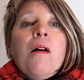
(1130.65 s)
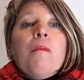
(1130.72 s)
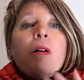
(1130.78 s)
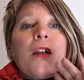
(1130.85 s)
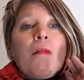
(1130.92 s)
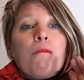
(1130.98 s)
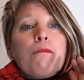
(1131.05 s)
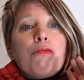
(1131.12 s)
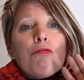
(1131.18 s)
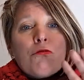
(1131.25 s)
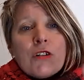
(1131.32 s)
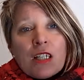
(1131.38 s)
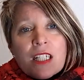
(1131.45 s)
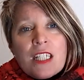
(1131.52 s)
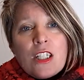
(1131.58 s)
But I'm
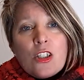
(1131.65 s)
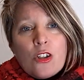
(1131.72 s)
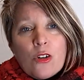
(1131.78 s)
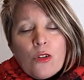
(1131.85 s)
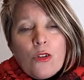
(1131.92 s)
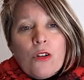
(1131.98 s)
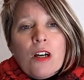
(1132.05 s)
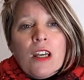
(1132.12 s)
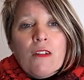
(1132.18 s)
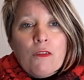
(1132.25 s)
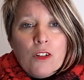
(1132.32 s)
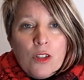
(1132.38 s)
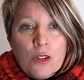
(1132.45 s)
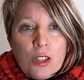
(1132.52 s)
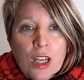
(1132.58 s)
pretty sure if
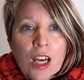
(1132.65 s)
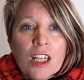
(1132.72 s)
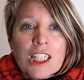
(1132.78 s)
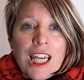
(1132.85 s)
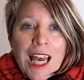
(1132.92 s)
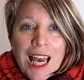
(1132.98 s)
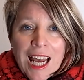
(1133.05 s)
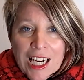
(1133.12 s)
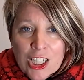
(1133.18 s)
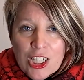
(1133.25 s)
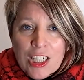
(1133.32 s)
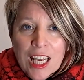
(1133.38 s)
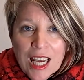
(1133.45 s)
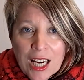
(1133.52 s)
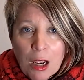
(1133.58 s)
you search
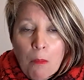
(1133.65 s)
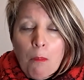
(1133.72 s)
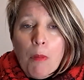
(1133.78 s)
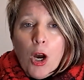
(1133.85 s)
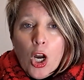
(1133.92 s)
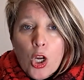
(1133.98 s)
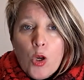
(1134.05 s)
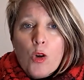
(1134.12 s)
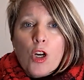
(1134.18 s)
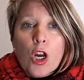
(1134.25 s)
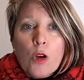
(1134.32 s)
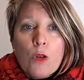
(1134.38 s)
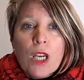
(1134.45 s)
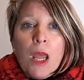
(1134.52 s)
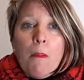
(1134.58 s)
hashtag
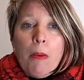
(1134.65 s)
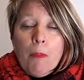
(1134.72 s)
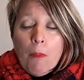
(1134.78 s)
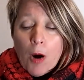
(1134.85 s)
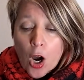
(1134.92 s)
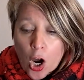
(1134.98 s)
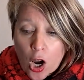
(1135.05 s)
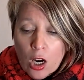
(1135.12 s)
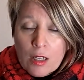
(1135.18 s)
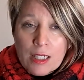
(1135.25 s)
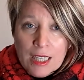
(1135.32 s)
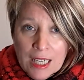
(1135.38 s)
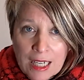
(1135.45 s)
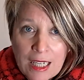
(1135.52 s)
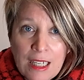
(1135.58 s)
pogonip
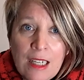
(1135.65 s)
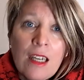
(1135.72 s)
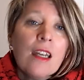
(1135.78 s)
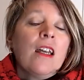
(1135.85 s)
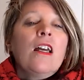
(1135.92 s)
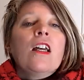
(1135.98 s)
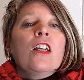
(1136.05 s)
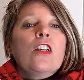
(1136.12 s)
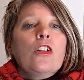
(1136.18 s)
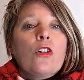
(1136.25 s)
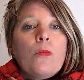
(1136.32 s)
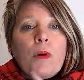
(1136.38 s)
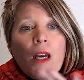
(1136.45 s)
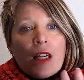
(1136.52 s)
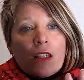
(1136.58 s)
party, you'll
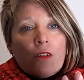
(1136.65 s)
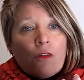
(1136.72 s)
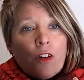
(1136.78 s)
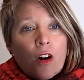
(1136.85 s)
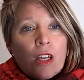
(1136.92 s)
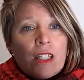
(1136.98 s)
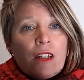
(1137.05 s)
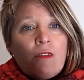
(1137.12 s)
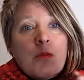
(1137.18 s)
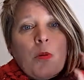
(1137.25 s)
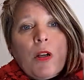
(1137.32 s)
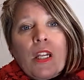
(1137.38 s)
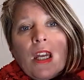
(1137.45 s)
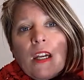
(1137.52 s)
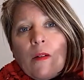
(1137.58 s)
be able to find
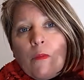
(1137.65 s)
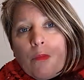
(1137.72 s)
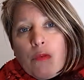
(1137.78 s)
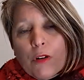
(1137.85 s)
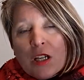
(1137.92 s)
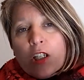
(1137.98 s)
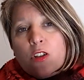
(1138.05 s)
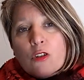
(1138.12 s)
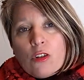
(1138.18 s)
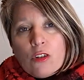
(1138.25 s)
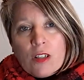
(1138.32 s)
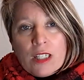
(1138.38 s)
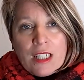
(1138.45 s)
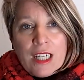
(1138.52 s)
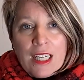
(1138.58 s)
everybody. And I'm pretty sure
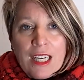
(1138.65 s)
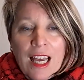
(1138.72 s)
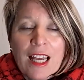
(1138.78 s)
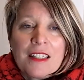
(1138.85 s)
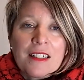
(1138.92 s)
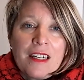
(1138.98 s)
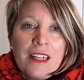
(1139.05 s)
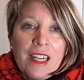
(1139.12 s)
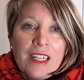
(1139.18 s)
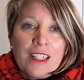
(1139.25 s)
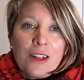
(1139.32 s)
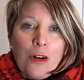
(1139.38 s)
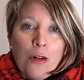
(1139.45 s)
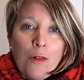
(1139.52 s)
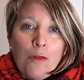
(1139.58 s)
Christine has a
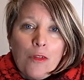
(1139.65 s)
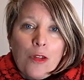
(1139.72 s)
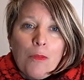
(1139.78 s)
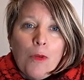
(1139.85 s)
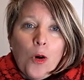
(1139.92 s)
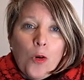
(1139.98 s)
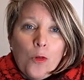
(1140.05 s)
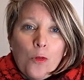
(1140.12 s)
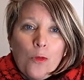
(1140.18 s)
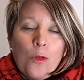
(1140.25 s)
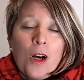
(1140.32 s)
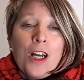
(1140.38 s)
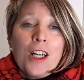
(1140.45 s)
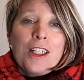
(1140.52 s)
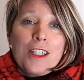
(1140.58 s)
list of them all
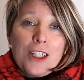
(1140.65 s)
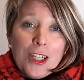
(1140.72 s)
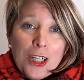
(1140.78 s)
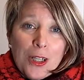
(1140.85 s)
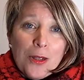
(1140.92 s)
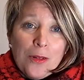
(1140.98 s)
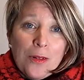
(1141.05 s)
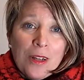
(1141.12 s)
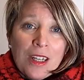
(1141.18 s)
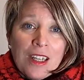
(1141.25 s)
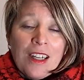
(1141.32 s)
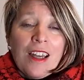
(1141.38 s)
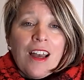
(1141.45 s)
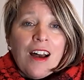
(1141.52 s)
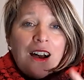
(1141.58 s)
too.
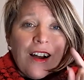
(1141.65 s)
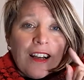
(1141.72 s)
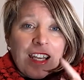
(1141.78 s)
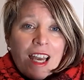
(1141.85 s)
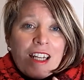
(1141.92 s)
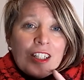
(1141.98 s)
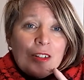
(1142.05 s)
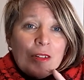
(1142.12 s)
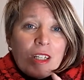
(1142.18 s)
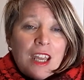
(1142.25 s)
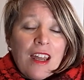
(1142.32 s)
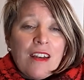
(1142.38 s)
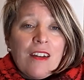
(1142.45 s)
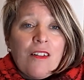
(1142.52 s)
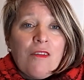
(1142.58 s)
Catch you
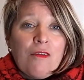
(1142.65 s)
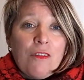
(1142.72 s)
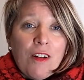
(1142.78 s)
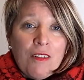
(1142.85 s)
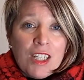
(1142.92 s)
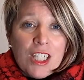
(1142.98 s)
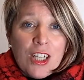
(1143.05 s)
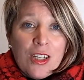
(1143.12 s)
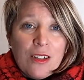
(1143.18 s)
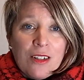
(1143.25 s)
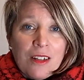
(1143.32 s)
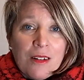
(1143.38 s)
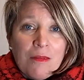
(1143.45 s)
again very soon.